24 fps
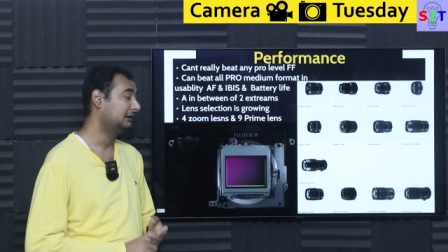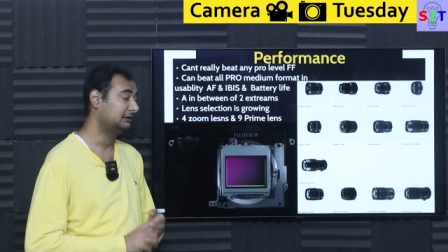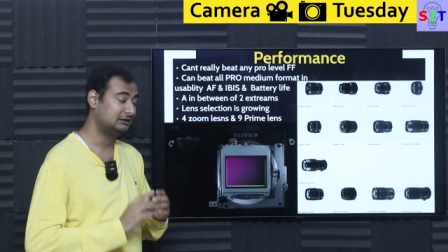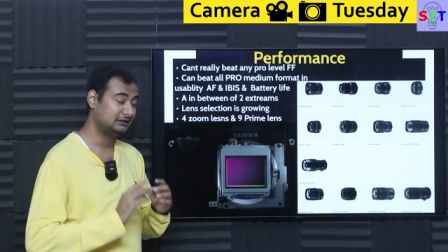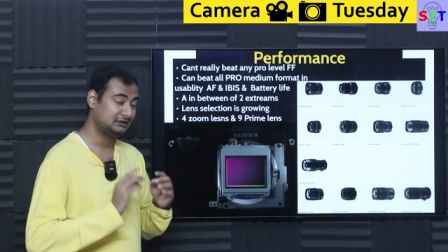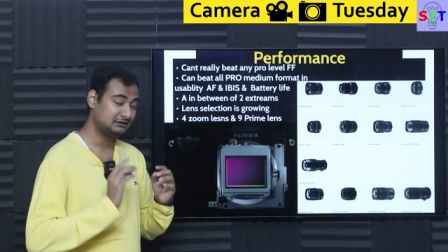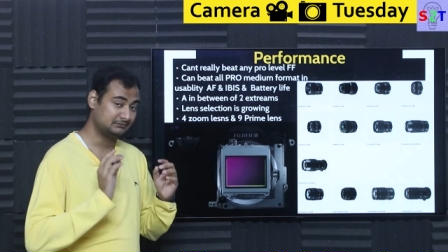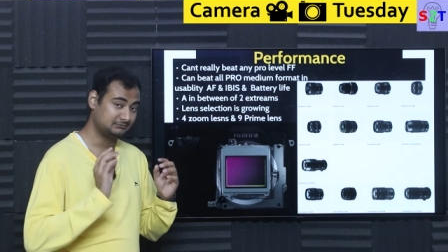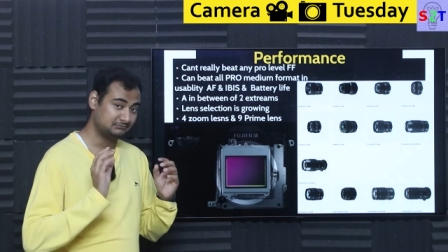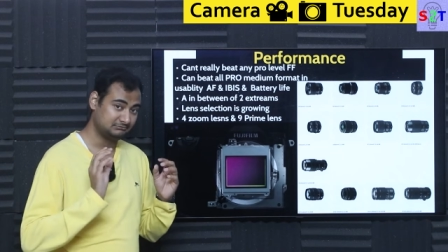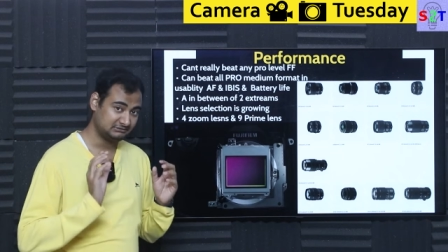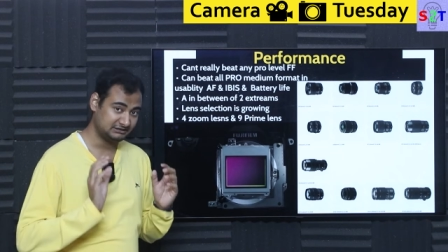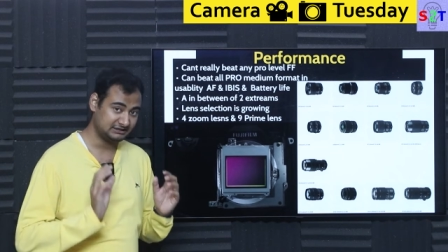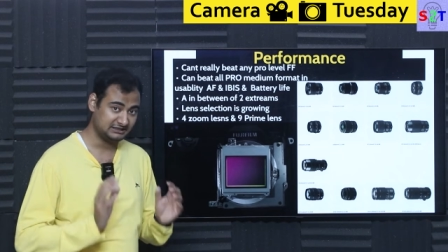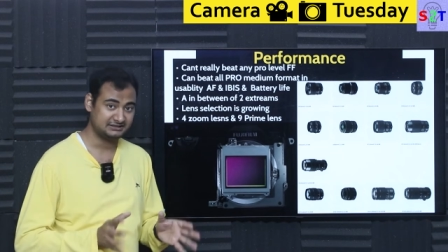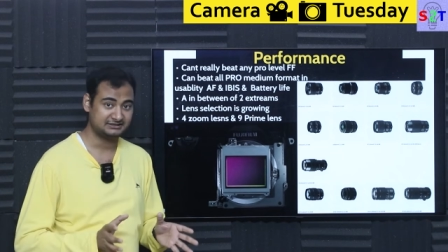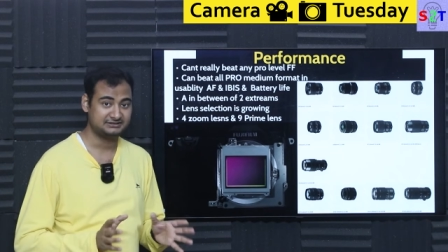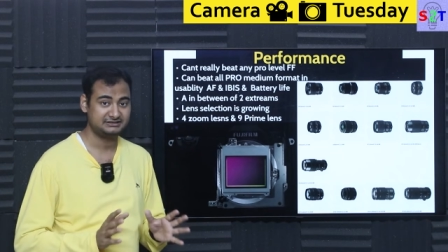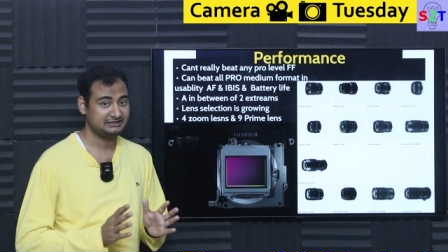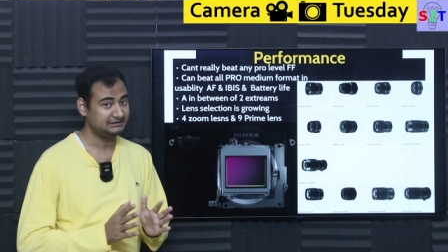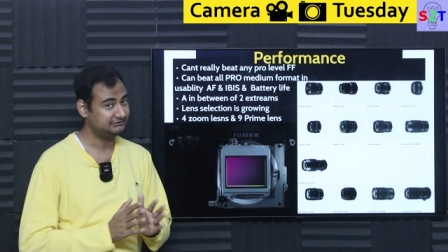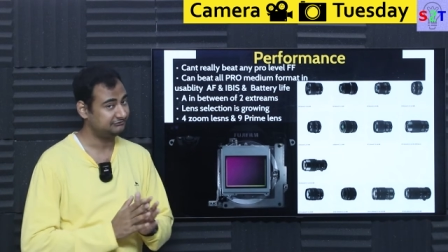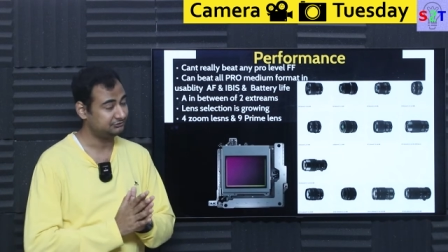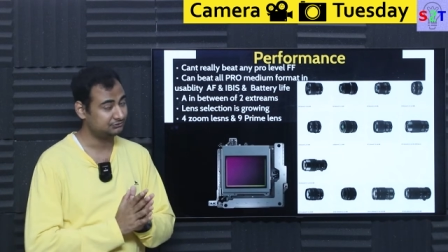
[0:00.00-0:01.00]
Uh,
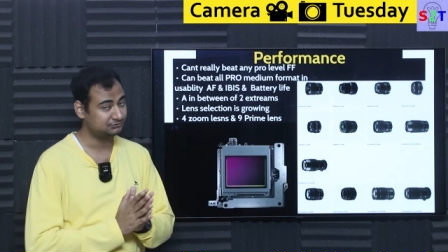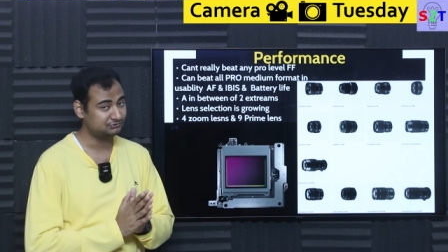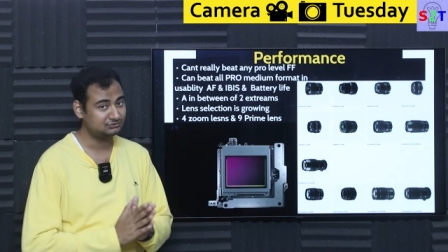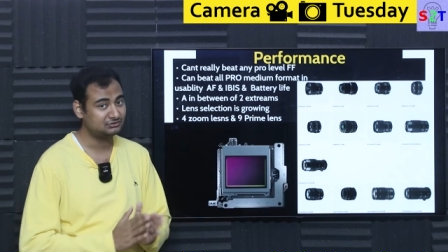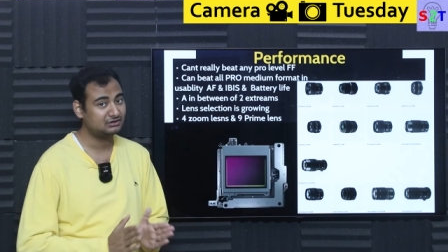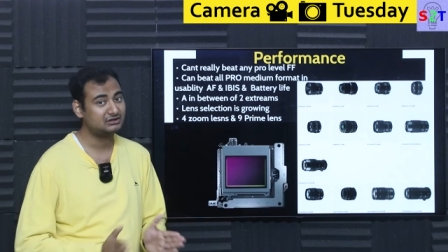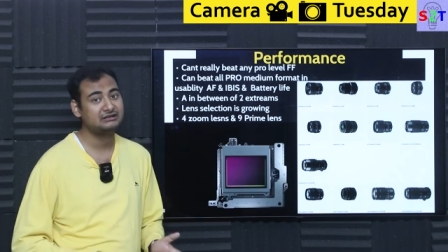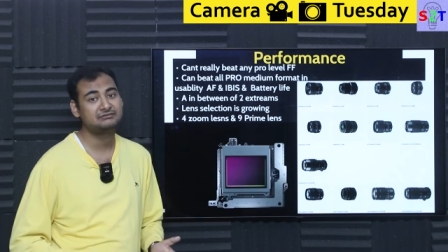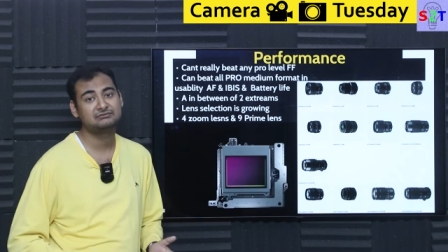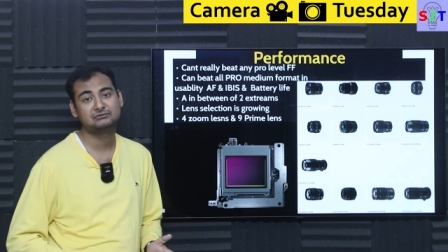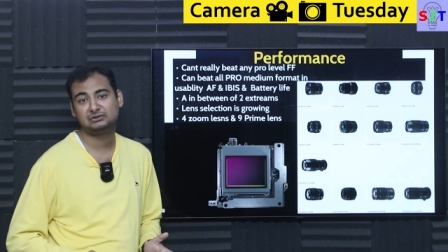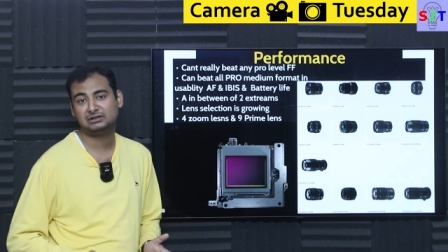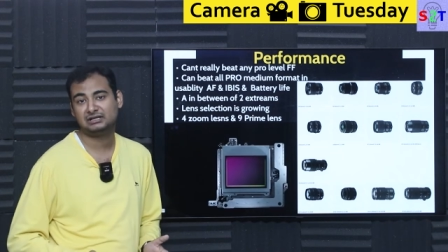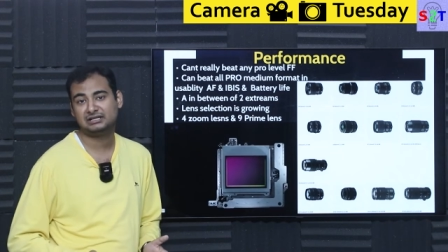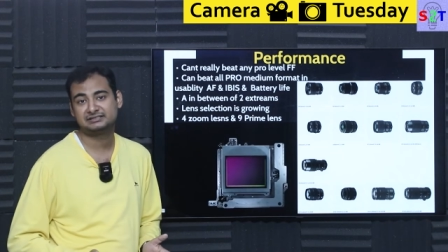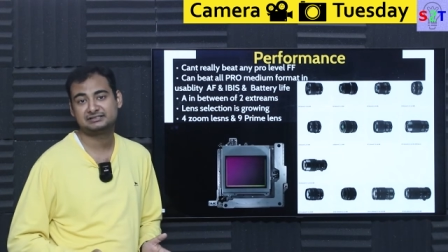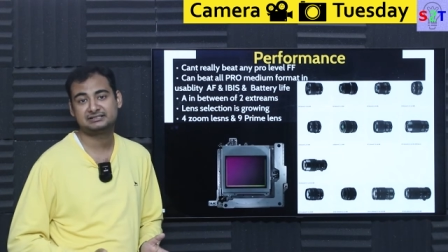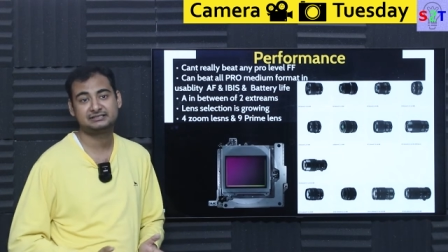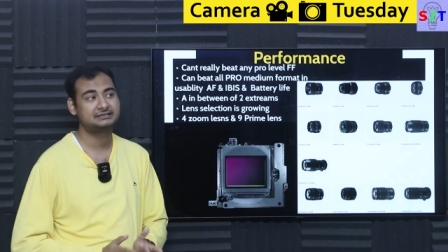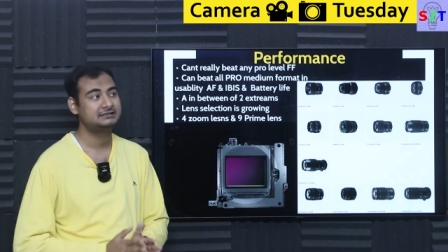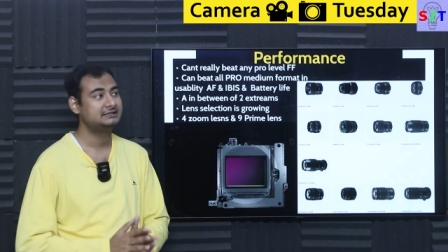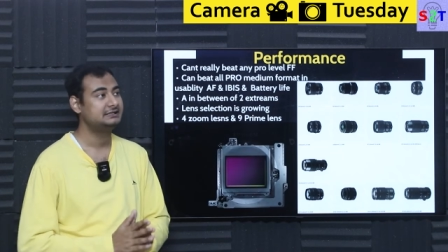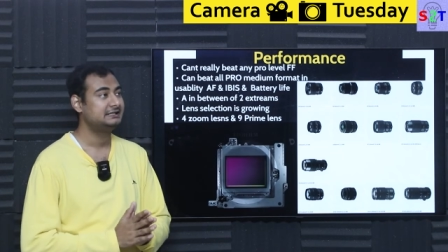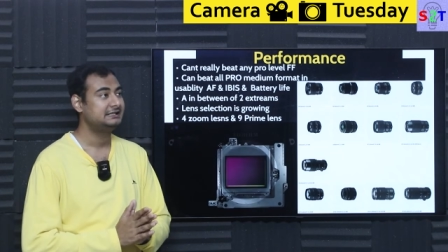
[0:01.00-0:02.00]
lens. If you do not have good
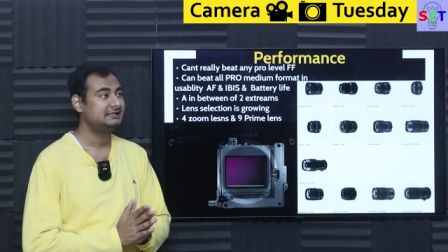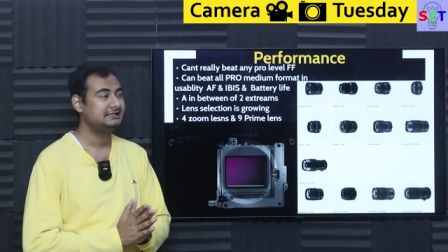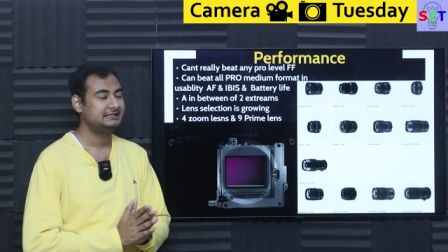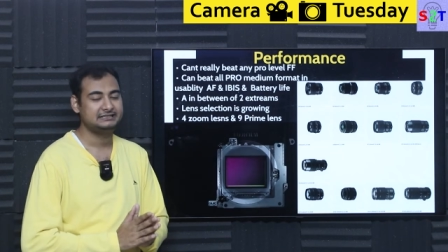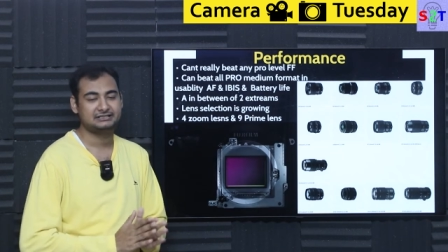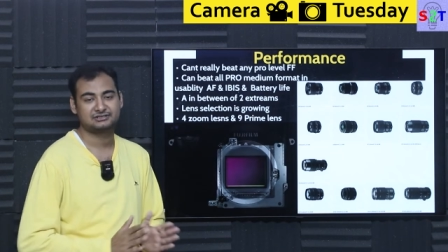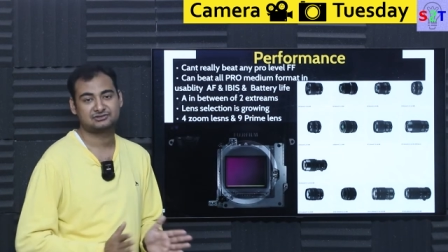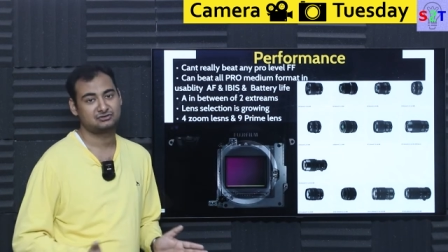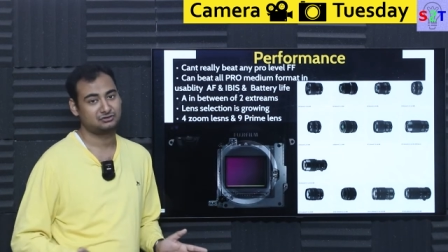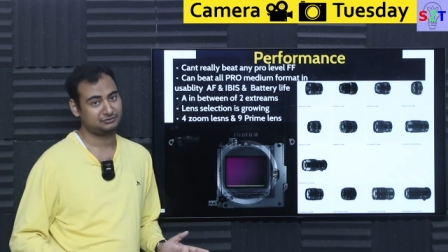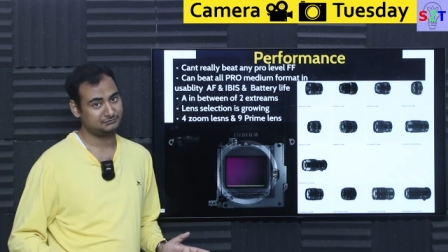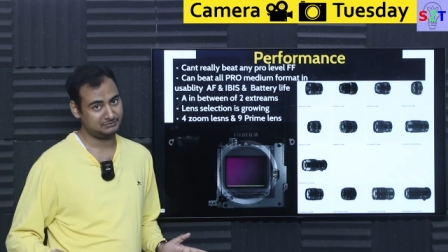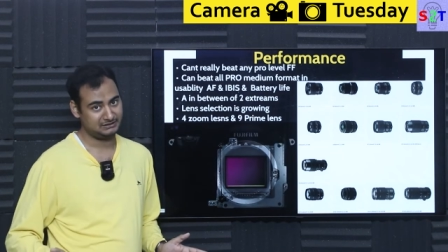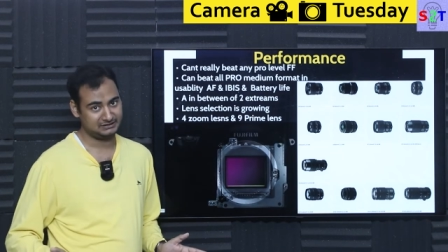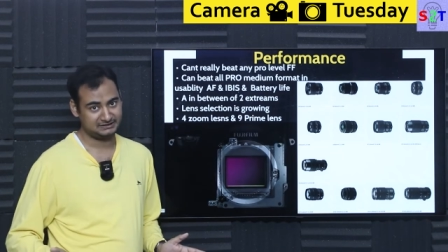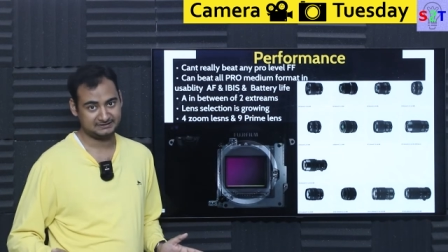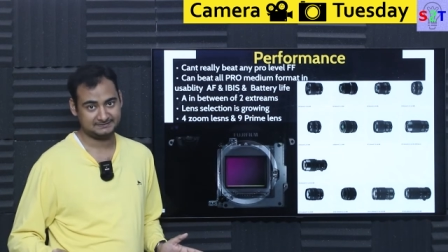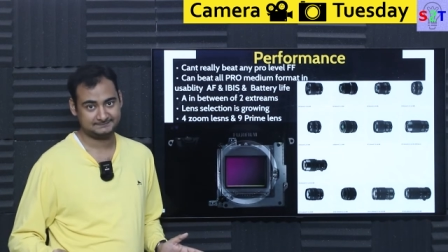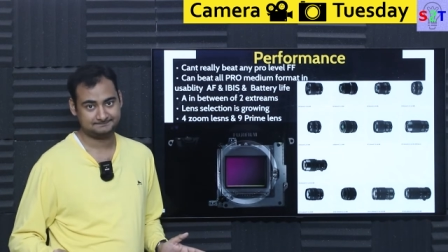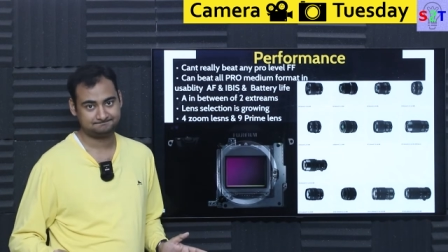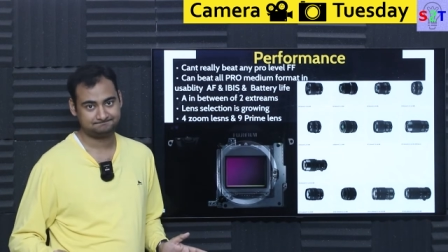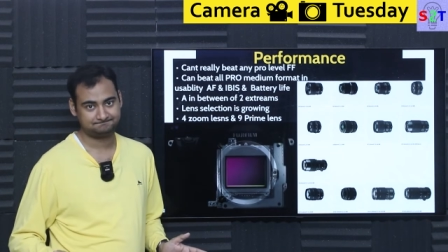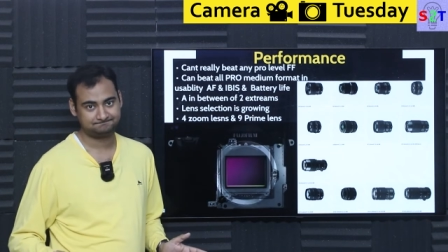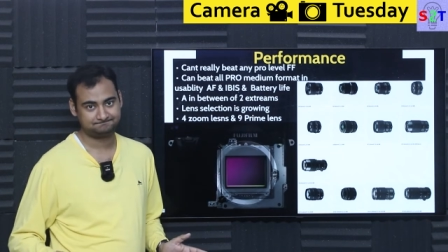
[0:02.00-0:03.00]
lenses, it does not
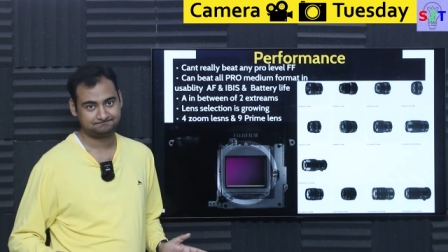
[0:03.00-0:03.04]
matter.